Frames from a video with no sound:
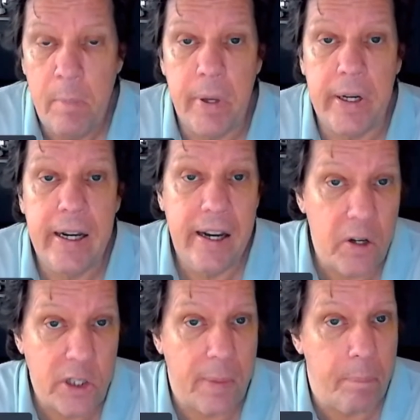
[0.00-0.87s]
But
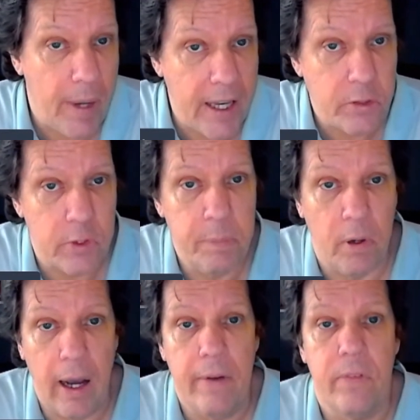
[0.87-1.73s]
here's the best
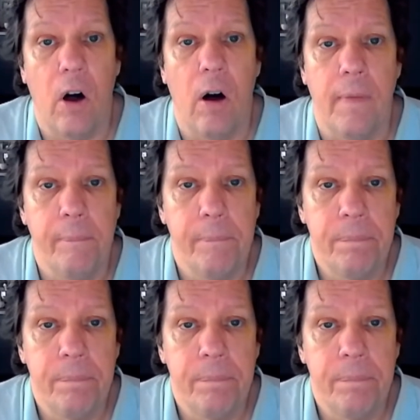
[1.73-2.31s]
reply of all.